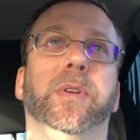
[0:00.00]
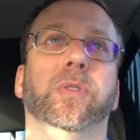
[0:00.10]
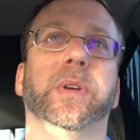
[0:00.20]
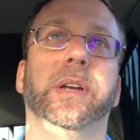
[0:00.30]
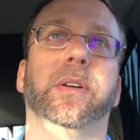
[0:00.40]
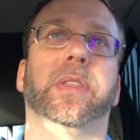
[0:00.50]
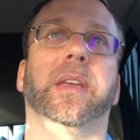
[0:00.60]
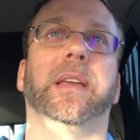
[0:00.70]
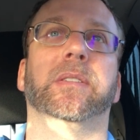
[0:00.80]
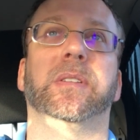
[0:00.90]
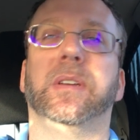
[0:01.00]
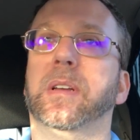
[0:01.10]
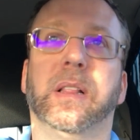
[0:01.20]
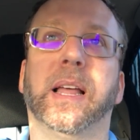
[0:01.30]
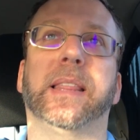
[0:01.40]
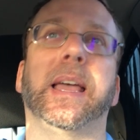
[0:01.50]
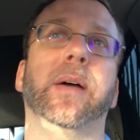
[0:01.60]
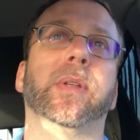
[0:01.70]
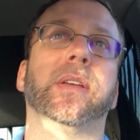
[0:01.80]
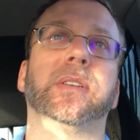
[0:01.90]
But you'll hear things like
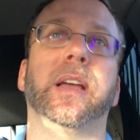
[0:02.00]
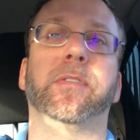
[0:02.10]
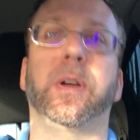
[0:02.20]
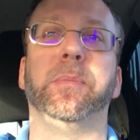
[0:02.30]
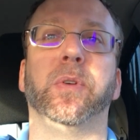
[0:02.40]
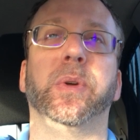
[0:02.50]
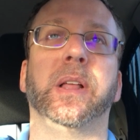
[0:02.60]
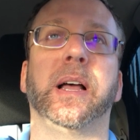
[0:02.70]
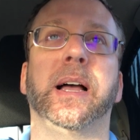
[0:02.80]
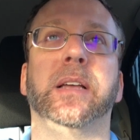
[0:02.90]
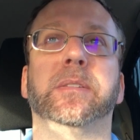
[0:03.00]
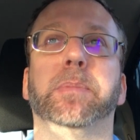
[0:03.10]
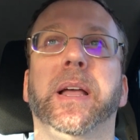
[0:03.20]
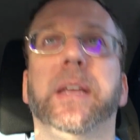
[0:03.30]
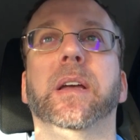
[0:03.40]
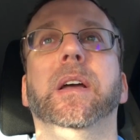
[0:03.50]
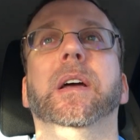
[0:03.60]
that where they say, I've come to realize blank,